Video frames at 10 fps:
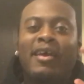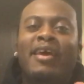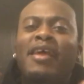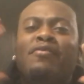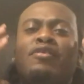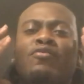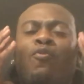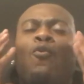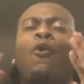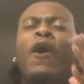And that's just
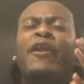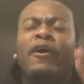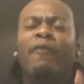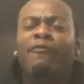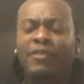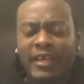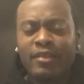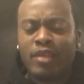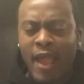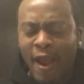one of the
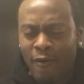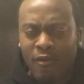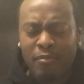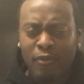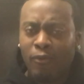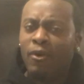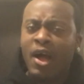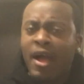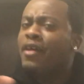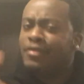terrible,
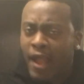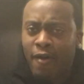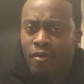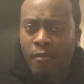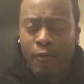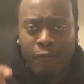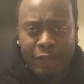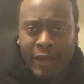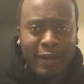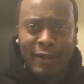terrible
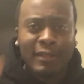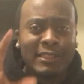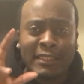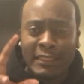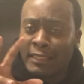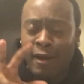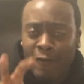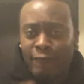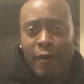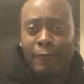things
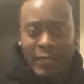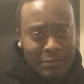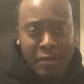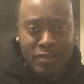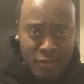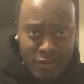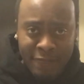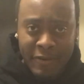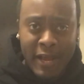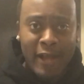from this mid-season
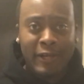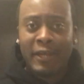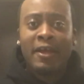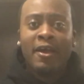finale.